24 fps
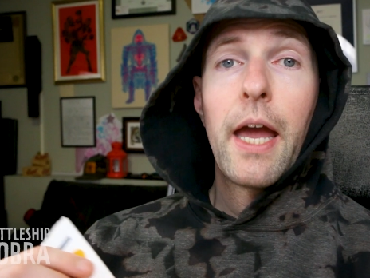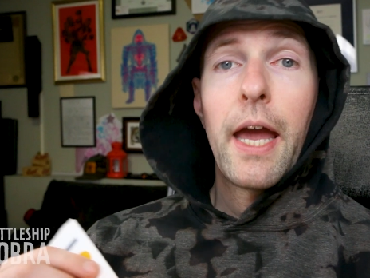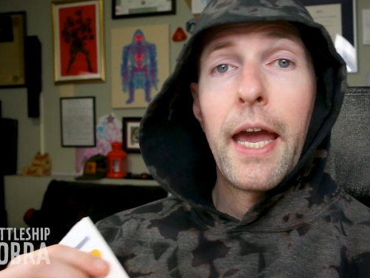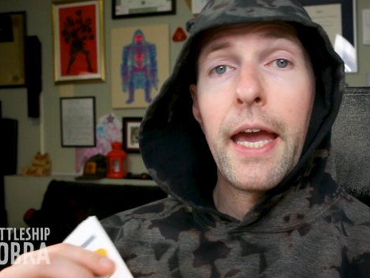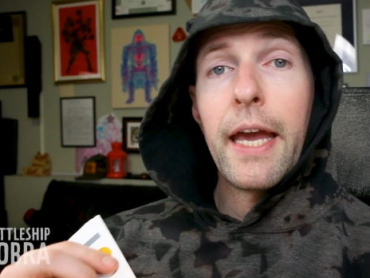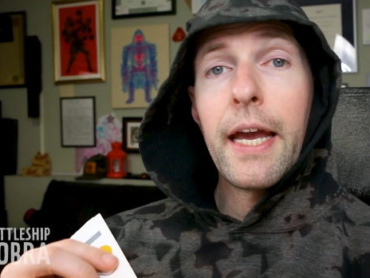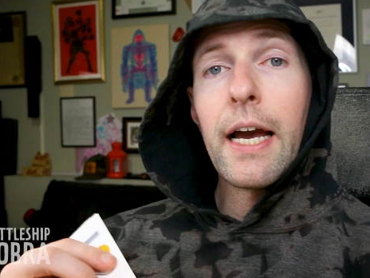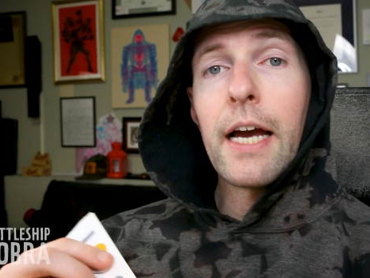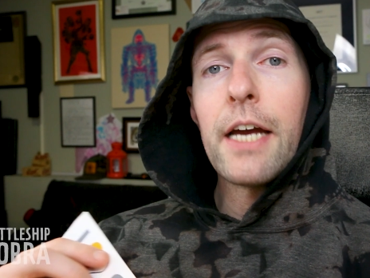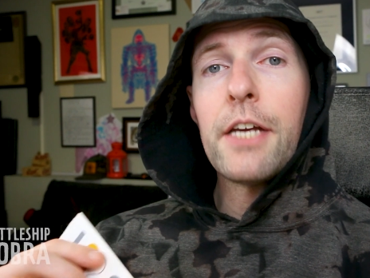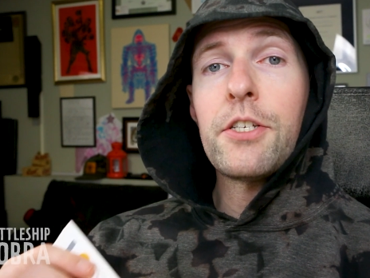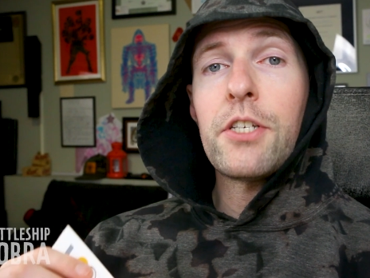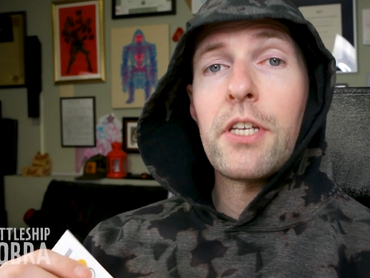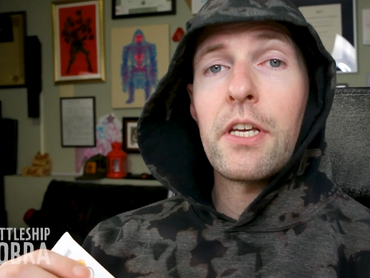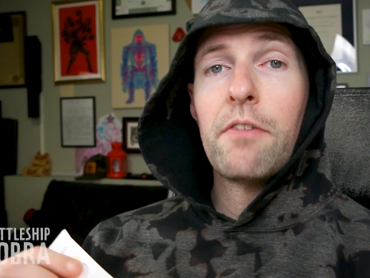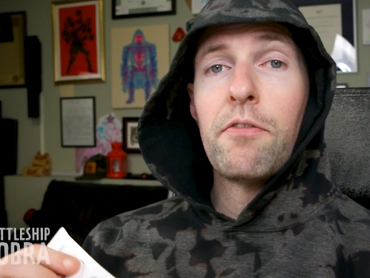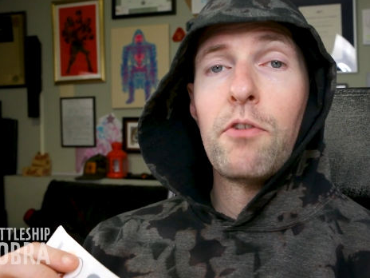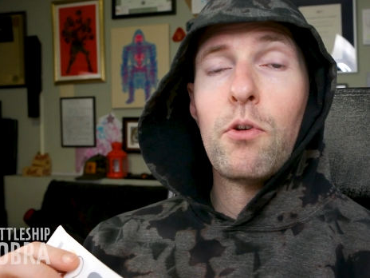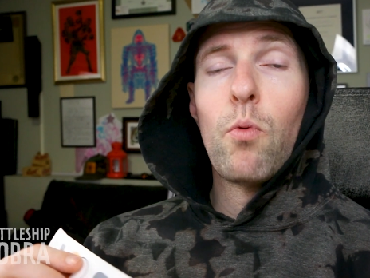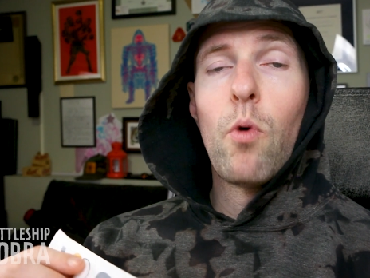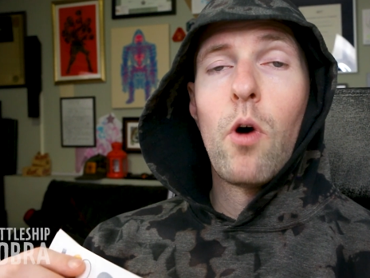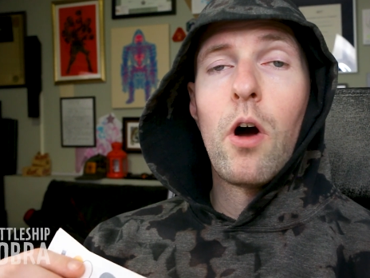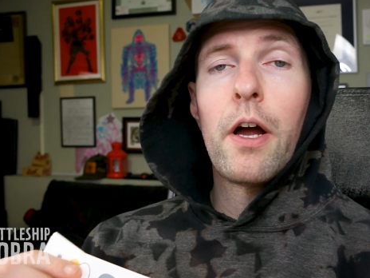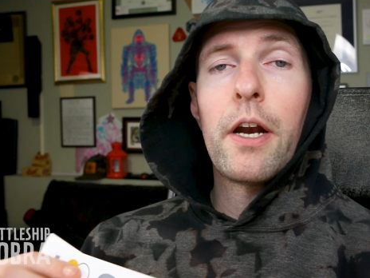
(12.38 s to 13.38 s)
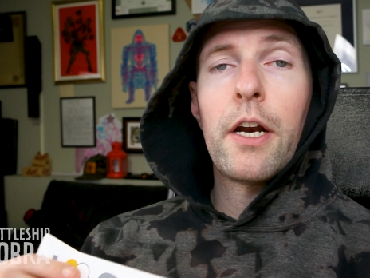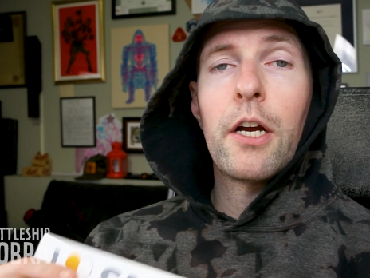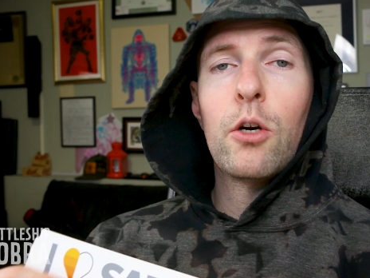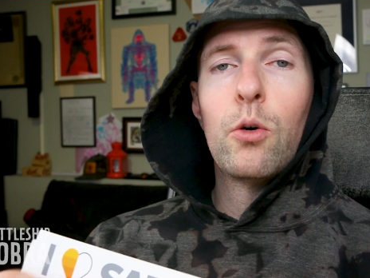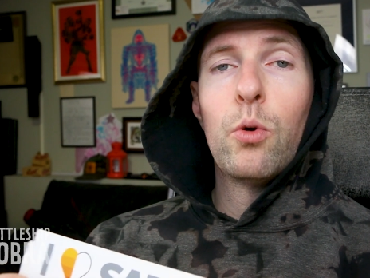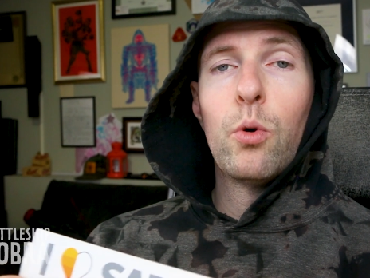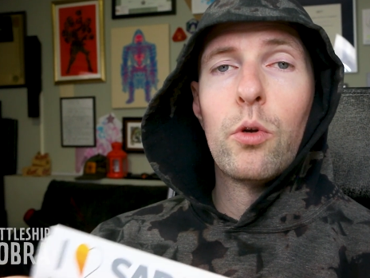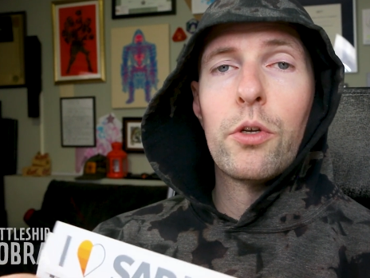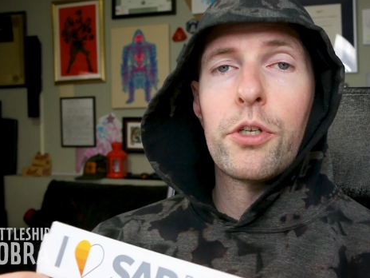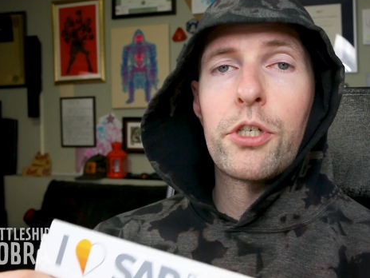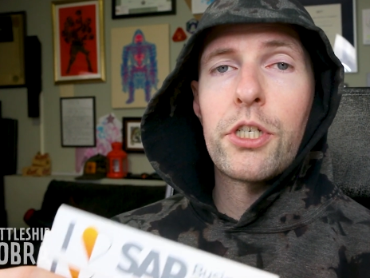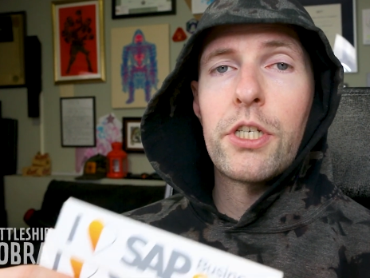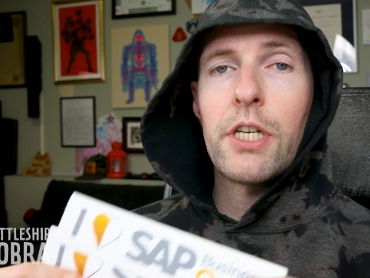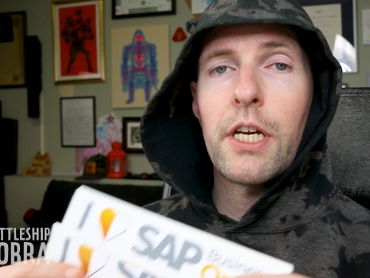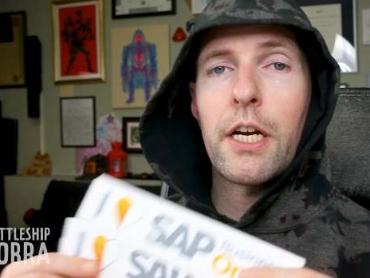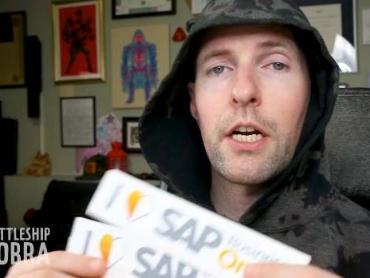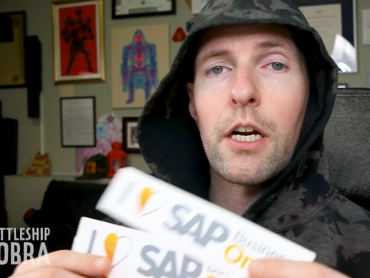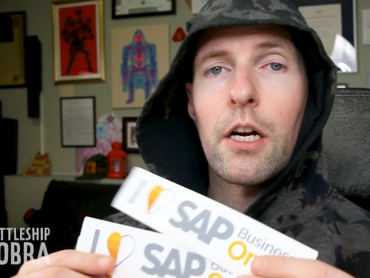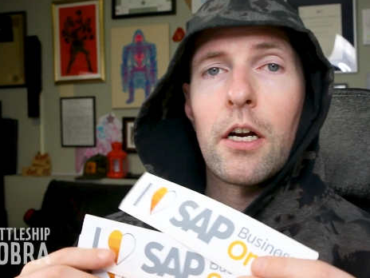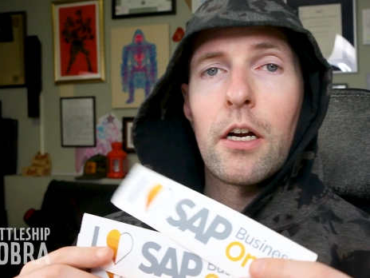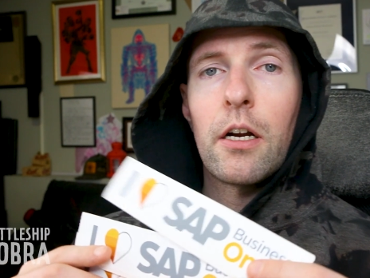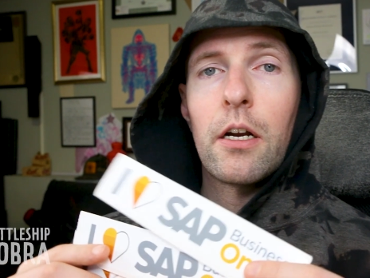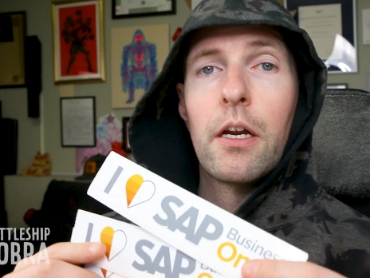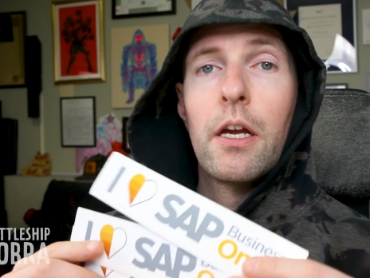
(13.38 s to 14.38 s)
Hey guys, if you want a cool
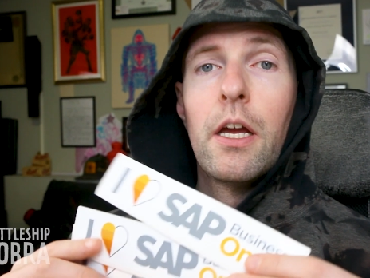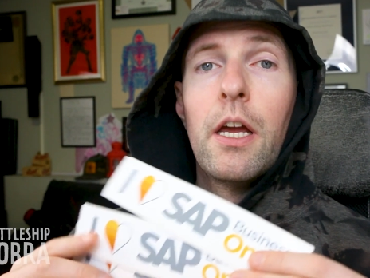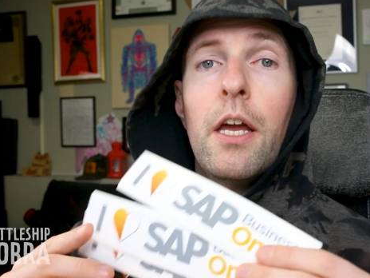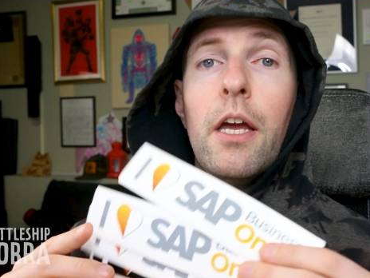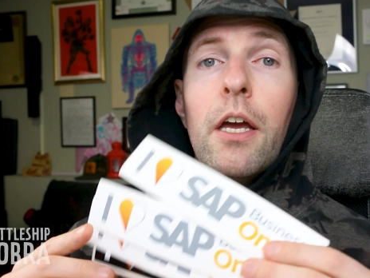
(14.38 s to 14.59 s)
sticker,